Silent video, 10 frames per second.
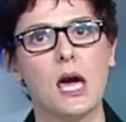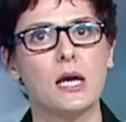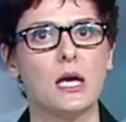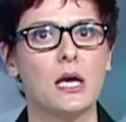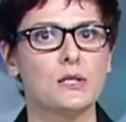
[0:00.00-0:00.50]

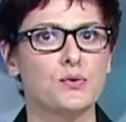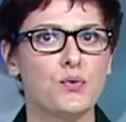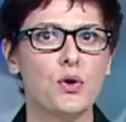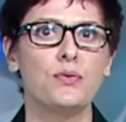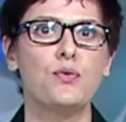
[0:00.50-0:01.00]
gaining his
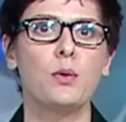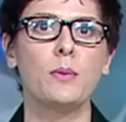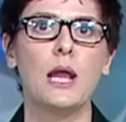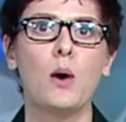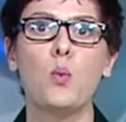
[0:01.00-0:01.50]
4th
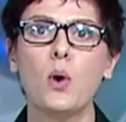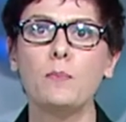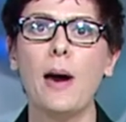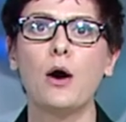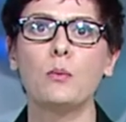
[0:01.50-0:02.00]
Formula
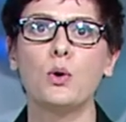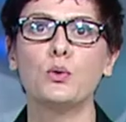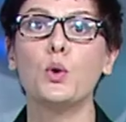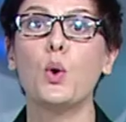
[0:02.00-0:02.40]
1 powerboat